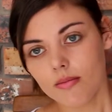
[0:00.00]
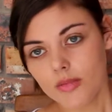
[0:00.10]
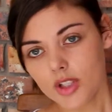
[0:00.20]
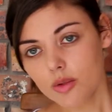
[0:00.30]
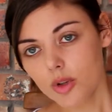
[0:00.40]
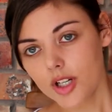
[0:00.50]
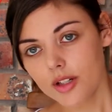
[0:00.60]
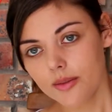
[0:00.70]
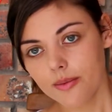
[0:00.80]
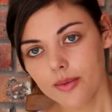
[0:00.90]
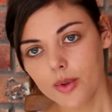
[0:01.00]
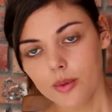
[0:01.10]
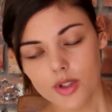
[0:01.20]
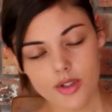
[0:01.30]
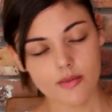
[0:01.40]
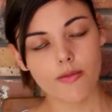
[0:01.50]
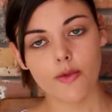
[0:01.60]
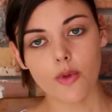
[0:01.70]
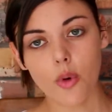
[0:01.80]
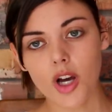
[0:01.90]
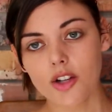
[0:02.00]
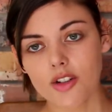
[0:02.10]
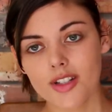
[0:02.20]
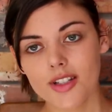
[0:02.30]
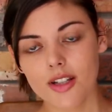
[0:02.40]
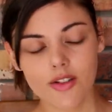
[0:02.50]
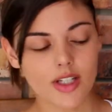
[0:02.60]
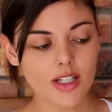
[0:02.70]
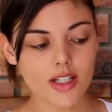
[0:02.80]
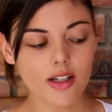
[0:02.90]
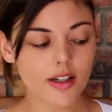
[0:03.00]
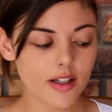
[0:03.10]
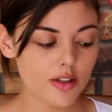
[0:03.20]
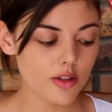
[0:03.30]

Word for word: this one was four hundred seventy and it's